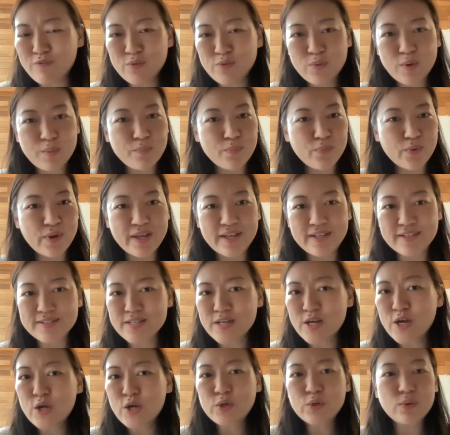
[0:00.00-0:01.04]
everyone brings
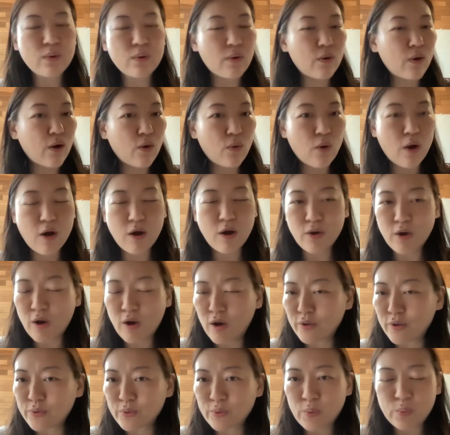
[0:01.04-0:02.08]

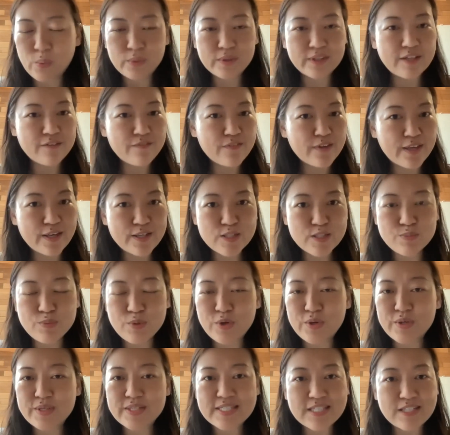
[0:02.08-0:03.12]
all your own lived
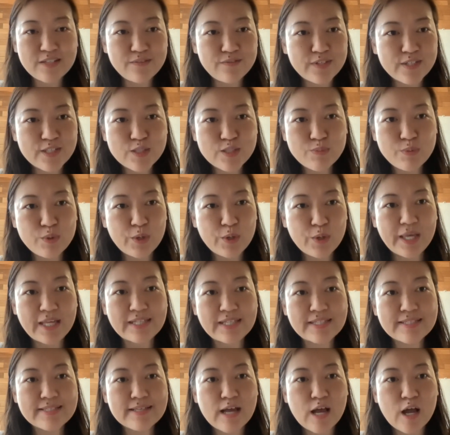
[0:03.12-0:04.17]

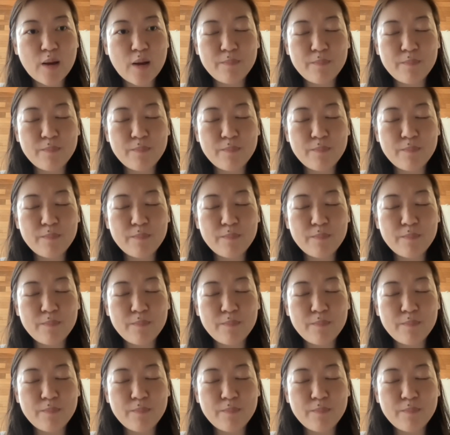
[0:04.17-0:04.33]
experience,